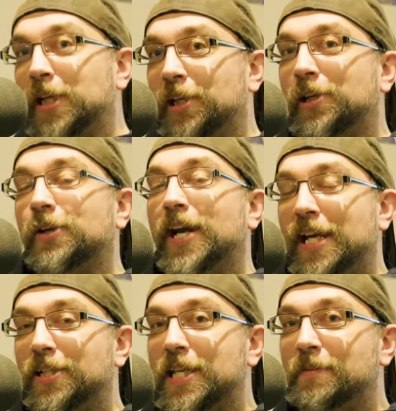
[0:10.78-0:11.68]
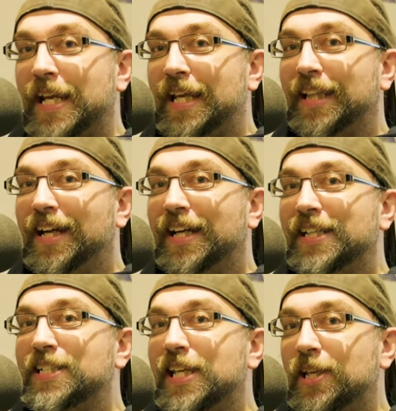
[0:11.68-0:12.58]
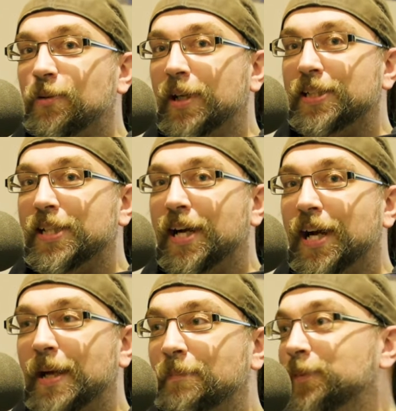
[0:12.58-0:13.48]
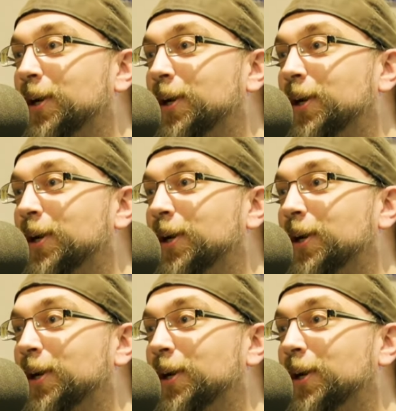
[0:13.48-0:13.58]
to bring you your entertainment headlines in quick time.